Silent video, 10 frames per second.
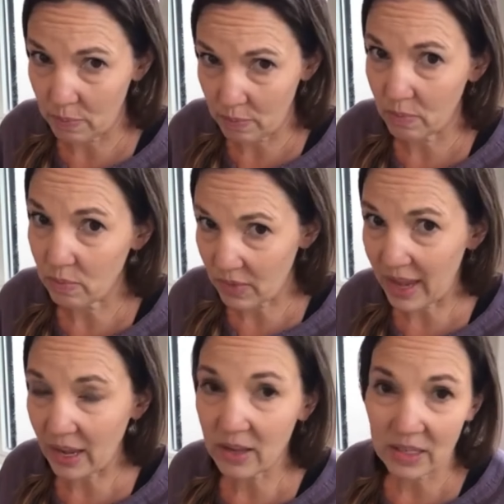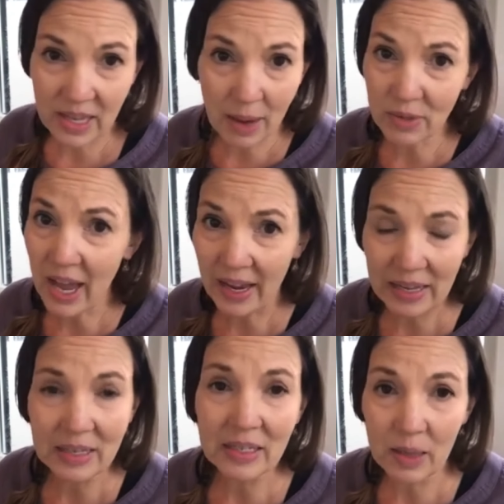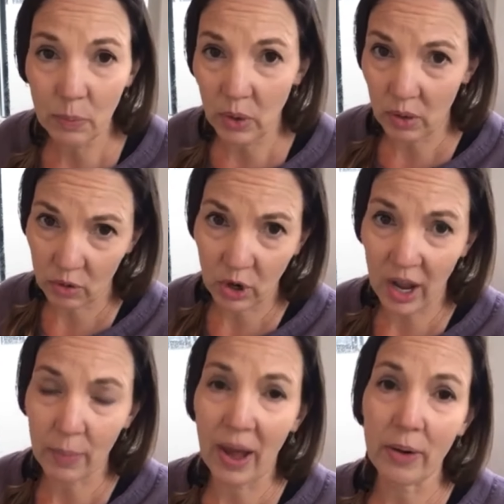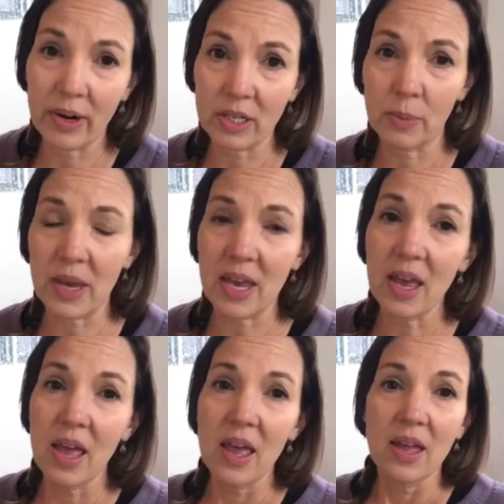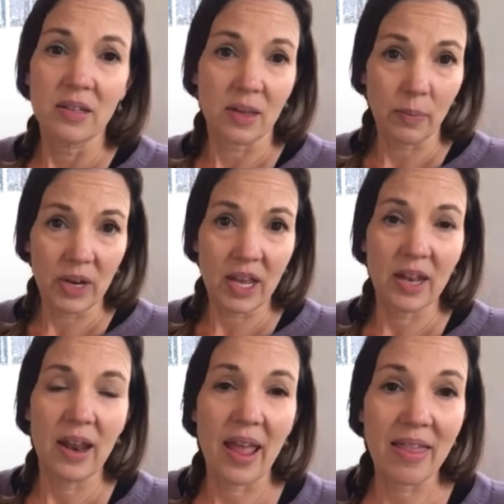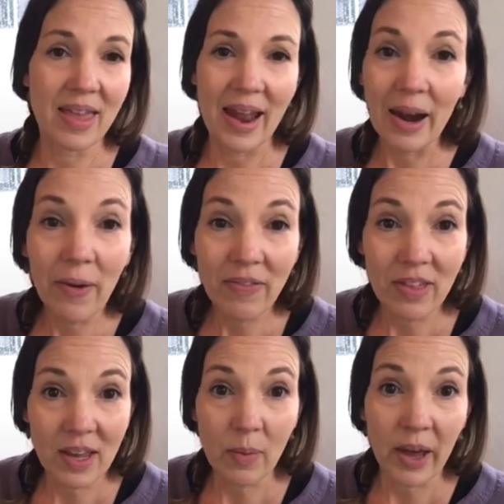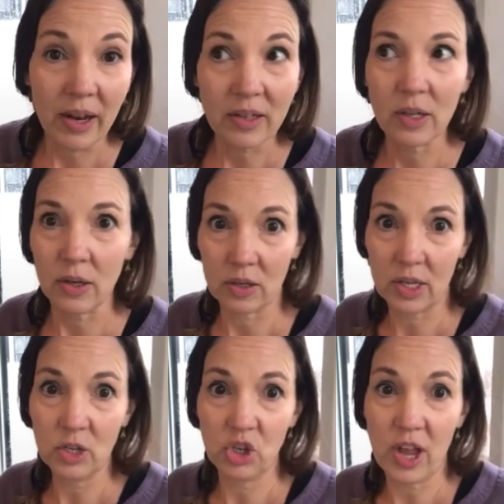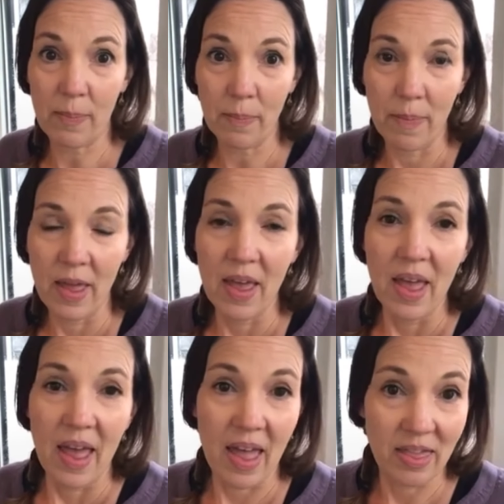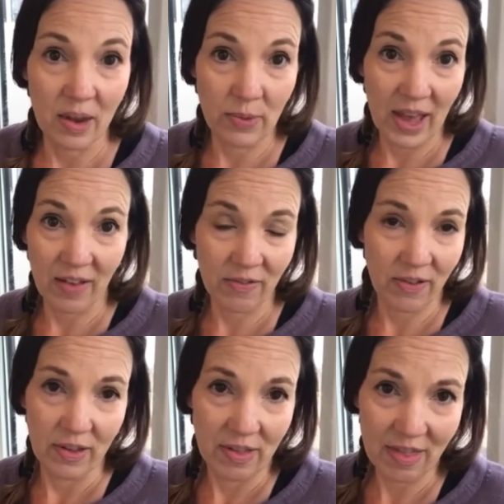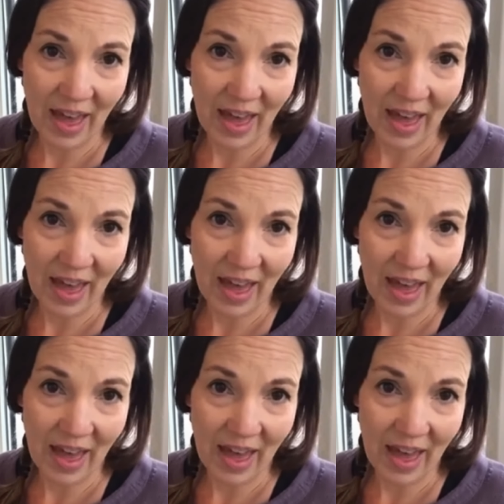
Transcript: like I'm talking simple crock pot recipe. dump it in, and then I don't have to think about it till it's lunchtime. And then we have that for